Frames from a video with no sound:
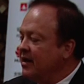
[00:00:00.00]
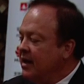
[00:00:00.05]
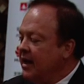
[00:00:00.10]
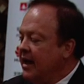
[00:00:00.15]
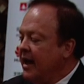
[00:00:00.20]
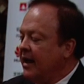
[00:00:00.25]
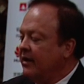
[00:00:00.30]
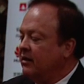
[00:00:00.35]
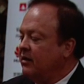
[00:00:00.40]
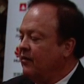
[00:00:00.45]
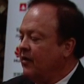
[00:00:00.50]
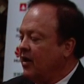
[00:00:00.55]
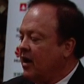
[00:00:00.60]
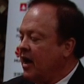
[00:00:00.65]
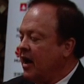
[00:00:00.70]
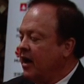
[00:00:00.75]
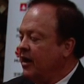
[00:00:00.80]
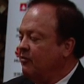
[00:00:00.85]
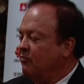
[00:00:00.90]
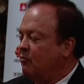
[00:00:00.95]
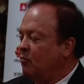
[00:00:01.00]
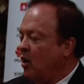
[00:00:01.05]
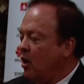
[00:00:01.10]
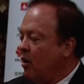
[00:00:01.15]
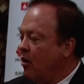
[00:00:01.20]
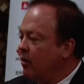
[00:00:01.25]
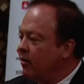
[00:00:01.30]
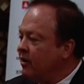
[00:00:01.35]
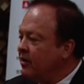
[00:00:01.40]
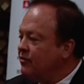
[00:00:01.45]
get the kind of
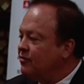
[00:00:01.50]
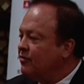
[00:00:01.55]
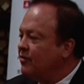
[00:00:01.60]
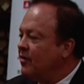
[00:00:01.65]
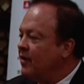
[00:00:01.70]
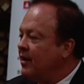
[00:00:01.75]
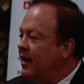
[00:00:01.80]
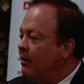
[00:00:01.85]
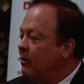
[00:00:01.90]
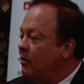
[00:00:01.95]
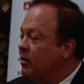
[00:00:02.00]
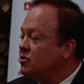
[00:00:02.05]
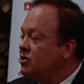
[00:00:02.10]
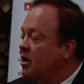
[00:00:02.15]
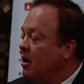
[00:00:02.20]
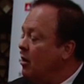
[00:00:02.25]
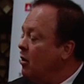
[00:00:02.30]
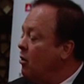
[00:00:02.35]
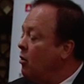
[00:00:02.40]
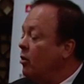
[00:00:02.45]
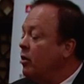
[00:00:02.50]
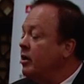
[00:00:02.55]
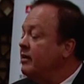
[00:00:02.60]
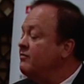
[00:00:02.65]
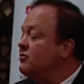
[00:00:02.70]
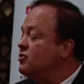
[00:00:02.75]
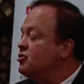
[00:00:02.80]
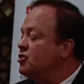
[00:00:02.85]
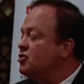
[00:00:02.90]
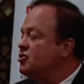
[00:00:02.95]
priority through the networks, or
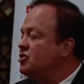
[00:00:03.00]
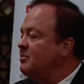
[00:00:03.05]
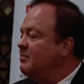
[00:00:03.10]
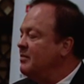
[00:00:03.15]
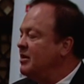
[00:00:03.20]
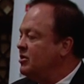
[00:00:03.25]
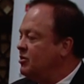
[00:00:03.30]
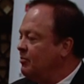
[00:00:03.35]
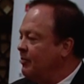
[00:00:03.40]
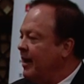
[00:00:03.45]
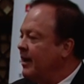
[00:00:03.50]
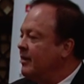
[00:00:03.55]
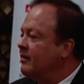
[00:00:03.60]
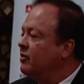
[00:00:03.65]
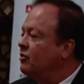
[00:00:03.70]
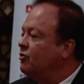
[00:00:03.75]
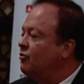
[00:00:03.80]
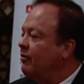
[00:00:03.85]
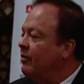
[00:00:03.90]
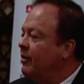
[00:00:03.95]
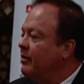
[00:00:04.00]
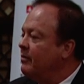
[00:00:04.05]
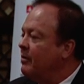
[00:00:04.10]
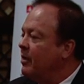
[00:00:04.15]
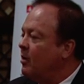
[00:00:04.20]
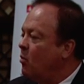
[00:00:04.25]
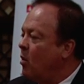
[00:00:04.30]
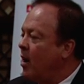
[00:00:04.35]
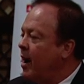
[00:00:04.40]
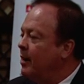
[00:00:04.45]
even just to meet the regulatory
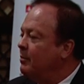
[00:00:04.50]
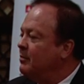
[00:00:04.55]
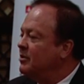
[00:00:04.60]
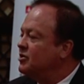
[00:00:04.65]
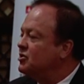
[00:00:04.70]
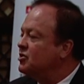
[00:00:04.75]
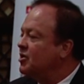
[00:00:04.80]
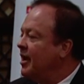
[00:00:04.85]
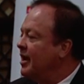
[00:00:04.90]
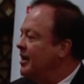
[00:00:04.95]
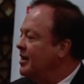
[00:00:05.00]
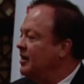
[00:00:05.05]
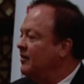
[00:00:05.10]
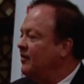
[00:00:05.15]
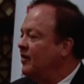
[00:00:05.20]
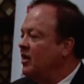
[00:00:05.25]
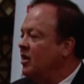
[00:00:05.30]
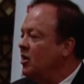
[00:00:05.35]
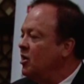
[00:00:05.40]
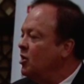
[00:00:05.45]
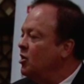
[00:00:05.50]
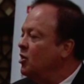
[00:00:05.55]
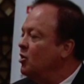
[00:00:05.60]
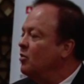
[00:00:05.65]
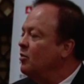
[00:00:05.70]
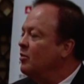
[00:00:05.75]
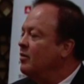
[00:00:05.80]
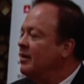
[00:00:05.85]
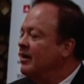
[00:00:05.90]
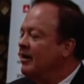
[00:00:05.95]
requirements like in the E
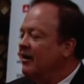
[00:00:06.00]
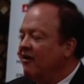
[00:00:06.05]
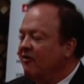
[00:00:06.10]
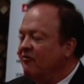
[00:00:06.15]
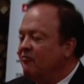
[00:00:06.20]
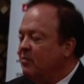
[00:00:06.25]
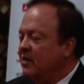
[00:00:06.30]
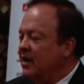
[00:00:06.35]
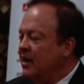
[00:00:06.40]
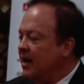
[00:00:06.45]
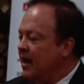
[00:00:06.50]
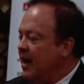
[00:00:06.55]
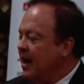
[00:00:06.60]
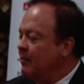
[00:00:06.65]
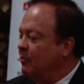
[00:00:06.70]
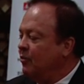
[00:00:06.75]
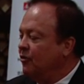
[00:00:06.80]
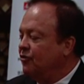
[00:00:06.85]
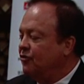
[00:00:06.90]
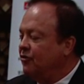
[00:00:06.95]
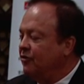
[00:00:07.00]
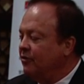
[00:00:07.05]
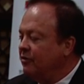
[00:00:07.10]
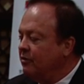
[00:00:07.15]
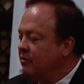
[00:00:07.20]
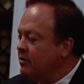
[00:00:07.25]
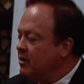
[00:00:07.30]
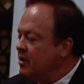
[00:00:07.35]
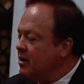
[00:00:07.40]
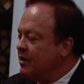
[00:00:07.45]
U of being able
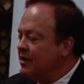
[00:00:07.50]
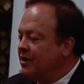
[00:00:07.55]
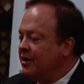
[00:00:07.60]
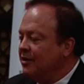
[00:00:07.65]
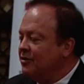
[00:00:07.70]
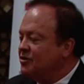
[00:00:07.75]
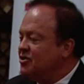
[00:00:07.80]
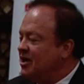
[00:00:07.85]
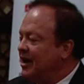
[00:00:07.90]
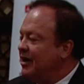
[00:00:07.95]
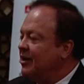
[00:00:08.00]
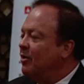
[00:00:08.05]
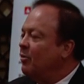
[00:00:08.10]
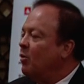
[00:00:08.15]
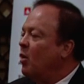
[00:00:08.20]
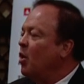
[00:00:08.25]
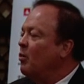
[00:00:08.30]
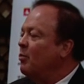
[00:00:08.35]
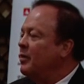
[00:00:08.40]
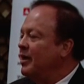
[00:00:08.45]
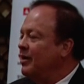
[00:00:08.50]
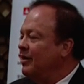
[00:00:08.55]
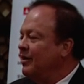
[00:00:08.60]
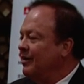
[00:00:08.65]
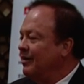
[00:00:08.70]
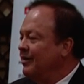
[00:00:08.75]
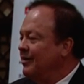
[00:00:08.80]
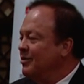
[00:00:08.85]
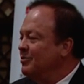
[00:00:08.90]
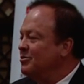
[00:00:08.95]
to, you know, send a
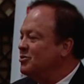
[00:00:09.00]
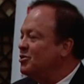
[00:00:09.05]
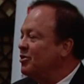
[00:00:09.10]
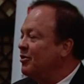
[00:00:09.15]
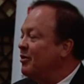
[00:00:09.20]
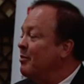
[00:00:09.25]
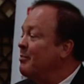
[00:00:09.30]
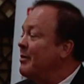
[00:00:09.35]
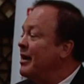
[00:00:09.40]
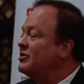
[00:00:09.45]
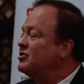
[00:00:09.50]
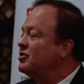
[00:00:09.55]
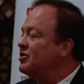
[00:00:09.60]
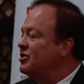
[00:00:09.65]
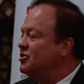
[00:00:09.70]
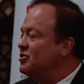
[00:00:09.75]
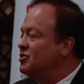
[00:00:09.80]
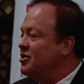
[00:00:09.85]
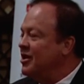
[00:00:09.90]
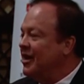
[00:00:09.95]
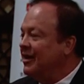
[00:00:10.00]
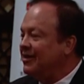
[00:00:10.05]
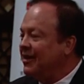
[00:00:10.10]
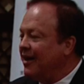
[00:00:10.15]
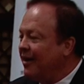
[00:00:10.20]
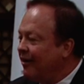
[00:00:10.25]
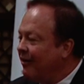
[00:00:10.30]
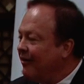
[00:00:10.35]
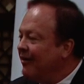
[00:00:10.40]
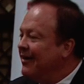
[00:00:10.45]
roaming user a message that
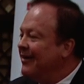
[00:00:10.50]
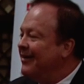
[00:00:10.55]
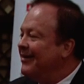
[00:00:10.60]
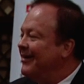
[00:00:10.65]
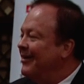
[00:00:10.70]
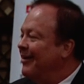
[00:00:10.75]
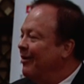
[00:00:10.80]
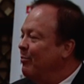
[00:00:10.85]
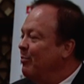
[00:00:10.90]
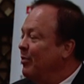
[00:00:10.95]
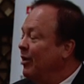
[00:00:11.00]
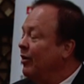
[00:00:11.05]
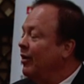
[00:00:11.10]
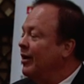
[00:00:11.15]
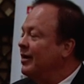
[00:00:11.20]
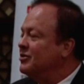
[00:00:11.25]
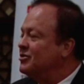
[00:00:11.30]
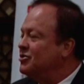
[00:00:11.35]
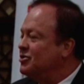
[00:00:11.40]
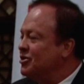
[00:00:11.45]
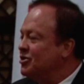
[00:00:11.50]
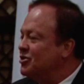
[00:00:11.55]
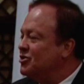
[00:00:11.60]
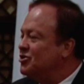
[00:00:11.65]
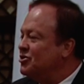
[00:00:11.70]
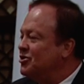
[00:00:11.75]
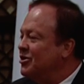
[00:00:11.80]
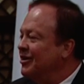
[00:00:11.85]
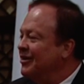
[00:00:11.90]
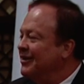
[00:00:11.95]
their, you know, bill has
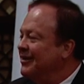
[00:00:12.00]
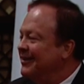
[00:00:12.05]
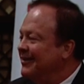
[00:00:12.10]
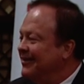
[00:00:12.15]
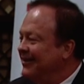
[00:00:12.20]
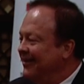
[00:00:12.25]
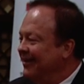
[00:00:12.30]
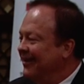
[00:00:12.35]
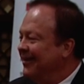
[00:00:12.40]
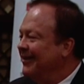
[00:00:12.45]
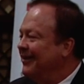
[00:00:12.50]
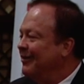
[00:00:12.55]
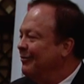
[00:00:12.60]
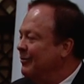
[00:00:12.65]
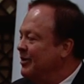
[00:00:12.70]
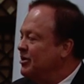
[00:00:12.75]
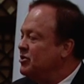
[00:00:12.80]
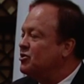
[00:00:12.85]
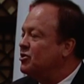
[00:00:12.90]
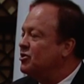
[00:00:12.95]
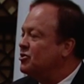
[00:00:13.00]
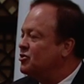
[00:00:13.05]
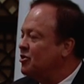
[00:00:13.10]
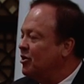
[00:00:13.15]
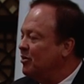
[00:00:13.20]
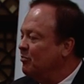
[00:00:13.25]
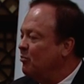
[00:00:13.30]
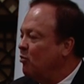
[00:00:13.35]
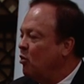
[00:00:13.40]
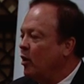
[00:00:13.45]
just uh, uh, reached a
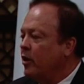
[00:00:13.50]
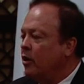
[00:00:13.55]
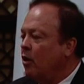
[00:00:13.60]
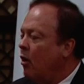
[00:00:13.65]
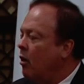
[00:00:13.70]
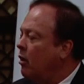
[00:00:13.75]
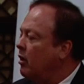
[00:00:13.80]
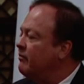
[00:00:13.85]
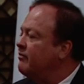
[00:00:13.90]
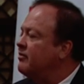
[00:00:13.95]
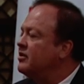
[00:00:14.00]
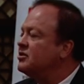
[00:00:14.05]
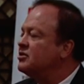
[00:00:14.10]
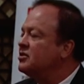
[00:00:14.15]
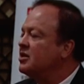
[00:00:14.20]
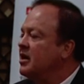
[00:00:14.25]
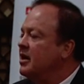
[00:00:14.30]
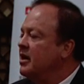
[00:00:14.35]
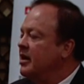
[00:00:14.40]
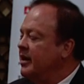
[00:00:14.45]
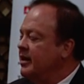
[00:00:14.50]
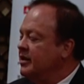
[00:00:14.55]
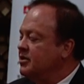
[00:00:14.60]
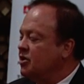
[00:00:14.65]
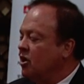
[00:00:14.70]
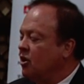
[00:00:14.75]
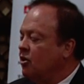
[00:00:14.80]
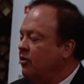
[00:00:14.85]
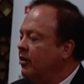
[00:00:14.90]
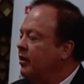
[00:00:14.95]
certain point. All of this is
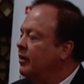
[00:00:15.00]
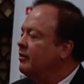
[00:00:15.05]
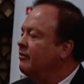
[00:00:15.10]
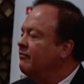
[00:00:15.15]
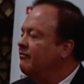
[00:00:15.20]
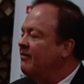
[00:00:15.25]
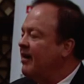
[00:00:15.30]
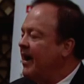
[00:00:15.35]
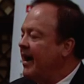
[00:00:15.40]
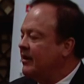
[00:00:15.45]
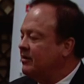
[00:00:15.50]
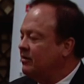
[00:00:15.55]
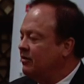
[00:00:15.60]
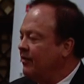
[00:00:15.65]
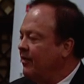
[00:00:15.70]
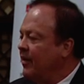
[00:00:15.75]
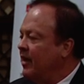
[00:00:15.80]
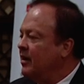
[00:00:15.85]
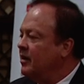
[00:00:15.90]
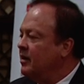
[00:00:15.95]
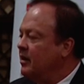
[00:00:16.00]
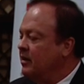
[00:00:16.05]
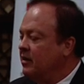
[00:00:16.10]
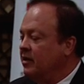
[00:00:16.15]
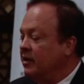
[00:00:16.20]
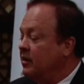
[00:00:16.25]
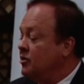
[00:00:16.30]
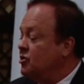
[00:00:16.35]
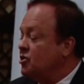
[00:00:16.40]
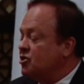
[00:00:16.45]
a critical factor that,
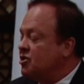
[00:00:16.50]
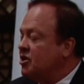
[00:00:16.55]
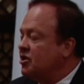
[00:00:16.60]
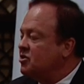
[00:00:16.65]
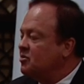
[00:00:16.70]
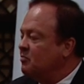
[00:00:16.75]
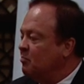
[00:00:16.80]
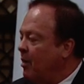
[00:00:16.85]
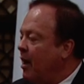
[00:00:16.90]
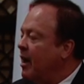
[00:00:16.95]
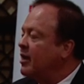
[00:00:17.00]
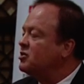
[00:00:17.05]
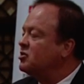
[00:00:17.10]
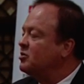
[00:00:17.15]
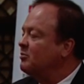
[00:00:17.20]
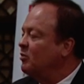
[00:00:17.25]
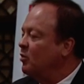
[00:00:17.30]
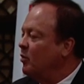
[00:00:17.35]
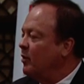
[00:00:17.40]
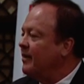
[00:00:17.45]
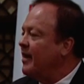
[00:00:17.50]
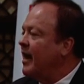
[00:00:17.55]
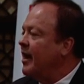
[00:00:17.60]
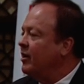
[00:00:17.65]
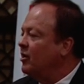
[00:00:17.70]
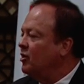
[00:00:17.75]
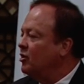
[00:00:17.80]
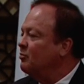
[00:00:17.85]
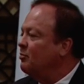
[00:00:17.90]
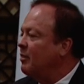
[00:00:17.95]
that just isn't possible without
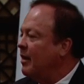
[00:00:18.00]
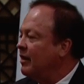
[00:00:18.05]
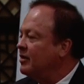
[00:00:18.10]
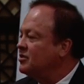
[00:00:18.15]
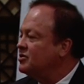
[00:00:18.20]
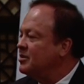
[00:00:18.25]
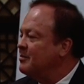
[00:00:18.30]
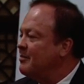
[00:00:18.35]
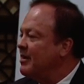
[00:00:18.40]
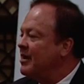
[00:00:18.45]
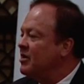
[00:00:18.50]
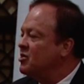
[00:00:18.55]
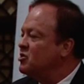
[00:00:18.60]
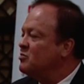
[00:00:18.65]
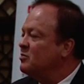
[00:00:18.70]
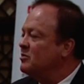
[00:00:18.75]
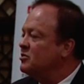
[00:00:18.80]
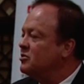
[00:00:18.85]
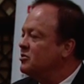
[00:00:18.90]
a good policy management